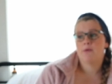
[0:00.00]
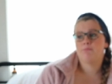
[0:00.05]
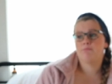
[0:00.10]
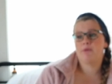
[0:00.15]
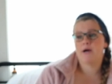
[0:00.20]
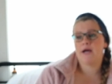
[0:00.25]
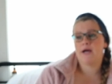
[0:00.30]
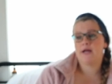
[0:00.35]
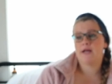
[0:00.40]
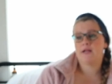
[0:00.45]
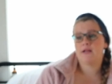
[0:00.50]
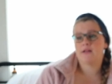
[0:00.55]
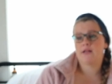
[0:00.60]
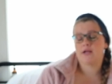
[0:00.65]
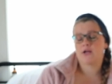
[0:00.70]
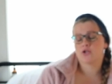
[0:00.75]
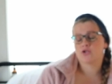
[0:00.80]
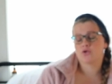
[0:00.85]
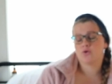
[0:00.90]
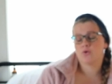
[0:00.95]
but
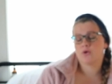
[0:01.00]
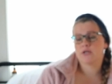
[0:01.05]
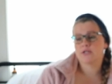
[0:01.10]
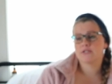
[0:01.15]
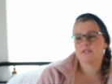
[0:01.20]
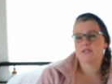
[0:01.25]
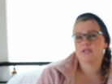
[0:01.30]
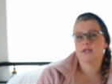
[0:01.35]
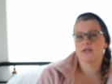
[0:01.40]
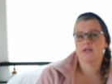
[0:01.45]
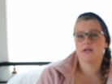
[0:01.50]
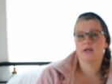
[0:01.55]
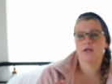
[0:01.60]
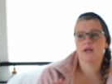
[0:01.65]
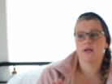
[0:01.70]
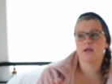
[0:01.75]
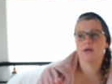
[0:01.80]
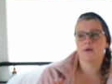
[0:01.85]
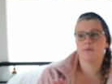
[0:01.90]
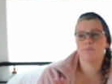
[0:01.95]
like our chores.
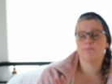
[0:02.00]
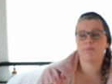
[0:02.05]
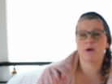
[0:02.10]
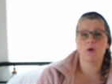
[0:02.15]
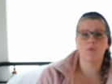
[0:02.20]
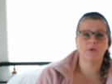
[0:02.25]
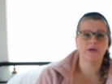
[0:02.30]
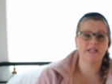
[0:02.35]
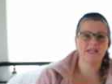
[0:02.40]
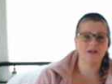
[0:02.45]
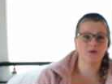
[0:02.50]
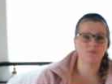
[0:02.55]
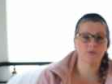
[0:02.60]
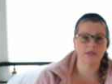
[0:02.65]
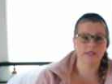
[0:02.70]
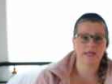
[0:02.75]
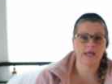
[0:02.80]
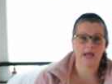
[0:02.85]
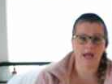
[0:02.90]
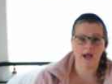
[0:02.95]
But we didn't
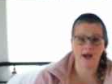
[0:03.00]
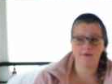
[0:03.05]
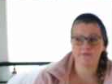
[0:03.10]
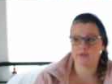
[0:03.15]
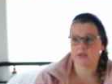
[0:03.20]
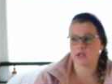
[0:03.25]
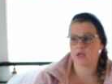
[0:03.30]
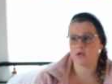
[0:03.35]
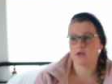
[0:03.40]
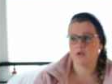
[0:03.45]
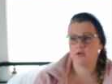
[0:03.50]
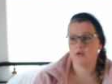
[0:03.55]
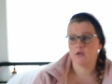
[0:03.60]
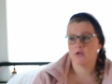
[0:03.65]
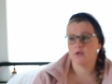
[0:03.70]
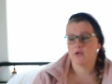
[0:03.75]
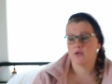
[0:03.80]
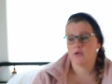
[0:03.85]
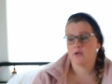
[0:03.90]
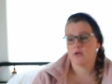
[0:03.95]
really have like
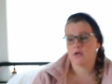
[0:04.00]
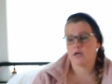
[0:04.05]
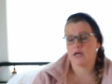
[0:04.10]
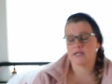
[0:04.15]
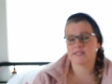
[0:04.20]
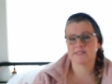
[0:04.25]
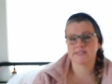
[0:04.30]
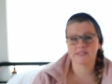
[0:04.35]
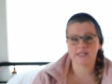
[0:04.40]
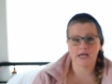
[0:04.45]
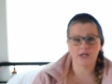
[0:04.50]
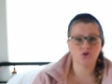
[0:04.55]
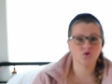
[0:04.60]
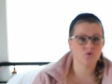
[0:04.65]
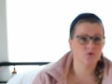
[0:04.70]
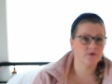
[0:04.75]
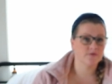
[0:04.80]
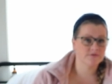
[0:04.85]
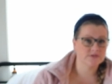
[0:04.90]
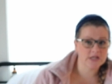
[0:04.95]
a
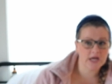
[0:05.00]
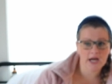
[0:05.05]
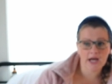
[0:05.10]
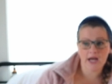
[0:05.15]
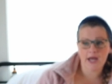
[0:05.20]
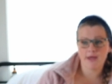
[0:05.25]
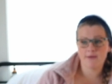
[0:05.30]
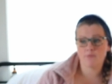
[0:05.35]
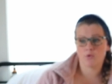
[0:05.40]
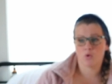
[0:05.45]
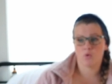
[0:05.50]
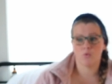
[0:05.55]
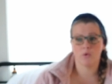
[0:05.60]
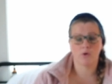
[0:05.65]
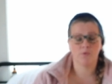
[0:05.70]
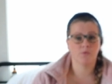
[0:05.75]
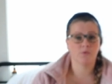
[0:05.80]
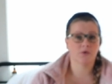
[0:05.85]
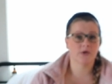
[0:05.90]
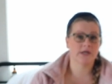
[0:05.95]
schedule of time or
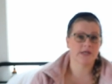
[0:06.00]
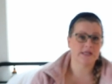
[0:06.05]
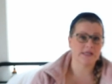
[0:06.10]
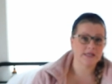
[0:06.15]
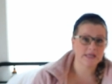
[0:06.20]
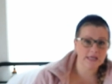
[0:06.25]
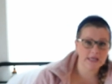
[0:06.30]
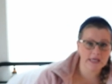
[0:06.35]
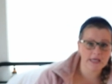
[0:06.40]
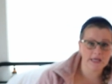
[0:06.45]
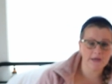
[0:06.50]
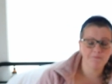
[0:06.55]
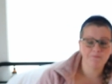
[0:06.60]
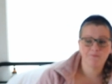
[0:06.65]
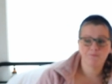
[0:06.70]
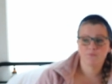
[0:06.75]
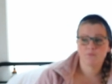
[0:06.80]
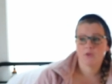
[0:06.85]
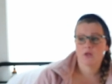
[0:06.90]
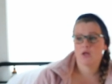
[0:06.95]
when we were gonna eat,
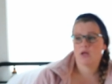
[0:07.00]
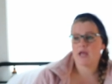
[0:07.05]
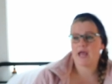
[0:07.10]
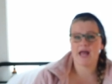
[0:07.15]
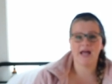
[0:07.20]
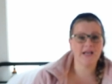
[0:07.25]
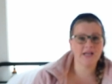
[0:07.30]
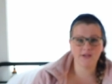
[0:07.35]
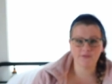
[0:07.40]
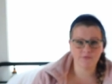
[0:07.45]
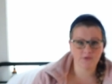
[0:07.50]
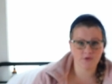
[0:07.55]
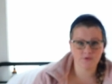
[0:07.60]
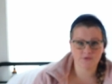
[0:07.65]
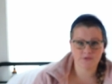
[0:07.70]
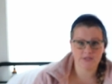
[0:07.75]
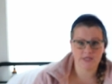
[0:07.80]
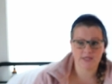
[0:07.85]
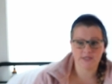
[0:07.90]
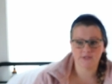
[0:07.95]
any of
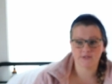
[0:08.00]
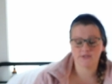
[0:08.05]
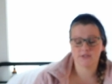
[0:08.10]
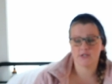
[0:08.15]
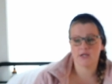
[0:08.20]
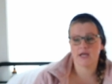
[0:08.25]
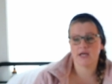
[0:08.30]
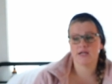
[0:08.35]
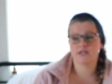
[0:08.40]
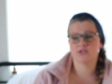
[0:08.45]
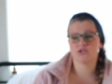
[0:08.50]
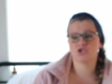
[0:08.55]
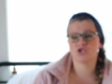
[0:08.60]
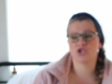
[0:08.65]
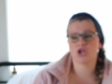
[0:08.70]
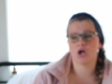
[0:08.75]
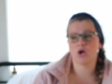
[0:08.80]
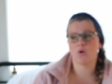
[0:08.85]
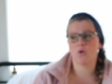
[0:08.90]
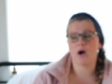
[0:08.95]
those things. And
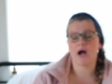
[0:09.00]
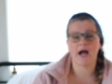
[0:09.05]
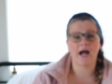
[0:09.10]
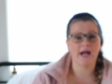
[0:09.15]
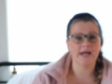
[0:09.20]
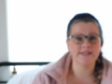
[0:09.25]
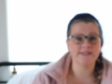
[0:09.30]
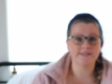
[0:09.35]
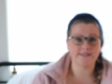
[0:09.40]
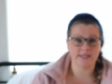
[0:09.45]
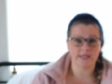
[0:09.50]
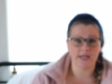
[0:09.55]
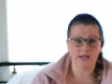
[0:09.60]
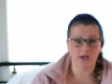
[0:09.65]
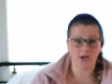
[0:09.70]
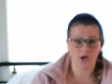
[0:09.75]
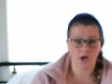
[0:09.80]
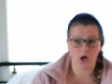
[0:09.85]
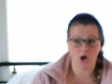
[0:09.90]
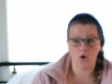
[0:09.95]
so I
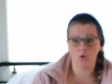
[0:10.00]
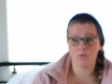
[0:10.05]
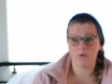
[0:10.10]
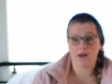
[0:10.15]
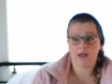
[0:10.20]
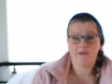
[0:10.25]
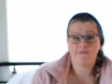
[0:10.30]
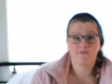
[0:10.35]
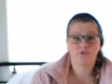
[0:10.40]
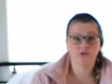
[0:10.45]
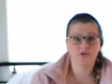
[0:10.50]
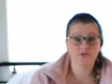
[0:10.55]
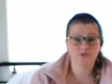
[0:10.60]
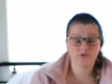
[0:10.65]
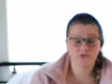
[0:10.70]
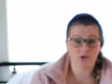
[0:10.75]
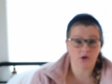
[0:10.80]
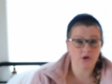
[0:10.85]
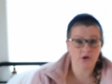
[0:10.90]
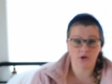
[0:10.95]
didn't know when I first
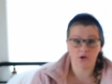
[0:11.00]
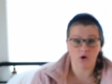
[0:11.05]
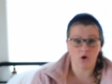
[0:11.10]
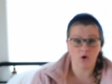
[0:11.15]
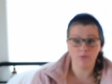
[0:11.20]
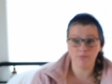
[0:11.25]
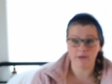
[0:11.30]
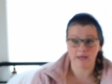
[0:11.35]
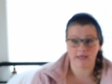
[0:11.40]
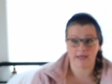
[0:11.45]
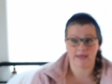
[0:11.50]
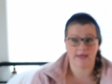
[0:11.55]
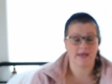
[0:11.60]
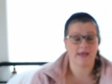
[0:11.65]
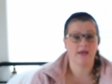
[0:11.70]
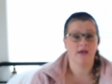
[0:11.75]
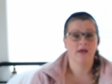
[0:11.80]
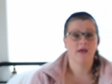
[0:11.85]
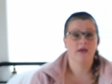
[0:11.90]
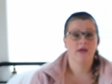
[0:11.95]
started
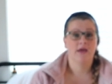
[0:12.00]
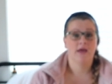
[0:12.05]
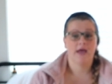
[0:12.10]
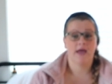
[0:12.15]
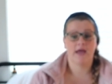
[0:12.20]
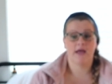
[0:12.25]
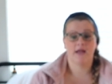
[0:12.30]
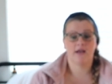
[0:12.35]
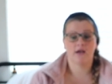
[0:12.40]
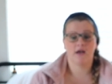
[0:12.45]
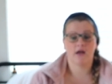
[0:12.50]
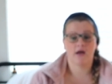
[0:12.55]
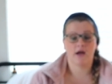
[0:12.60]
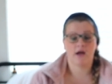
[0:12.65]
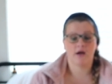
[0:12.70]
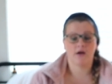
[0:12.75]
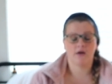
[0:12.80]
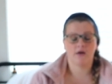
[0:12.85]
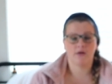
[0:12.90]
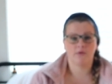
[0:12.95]
homemaking, and
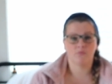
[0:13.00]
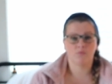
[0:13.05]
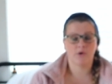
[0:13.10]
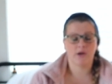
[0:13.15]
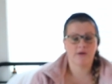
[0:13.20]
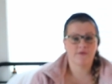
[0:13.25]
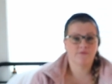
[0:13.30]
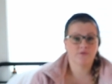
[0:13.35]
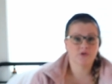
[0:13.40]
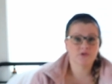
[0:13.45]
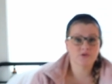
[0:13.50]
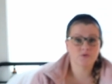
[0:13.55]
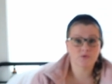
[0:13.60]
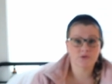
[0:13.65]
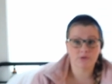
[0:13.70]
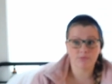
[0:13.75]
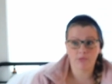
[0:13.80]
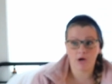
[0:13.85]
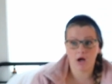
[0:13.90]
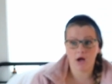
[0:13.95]
when I first
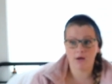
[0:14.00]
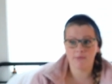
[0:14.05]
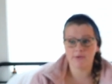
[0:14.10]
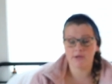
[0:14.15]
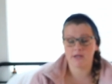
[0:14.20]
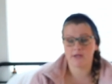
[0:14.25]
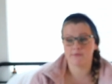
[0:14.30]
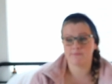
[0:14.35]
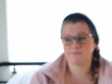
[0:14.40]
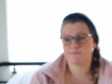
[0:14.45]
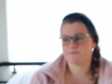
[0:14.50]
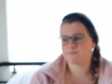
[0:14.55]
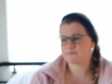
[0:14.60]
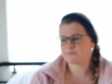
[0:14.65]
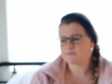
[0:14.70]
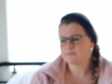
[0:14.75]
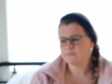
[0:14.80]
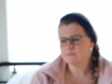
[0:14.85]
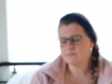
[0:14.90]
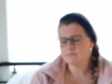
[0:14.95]
was a mom, and
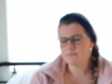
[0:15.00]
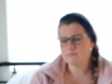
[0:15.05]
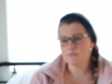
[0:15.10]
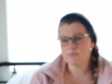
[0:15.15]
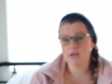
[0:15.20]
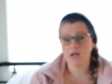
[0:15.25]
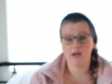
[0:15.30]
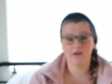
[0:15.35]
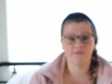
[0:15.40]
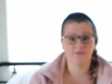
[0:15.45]
I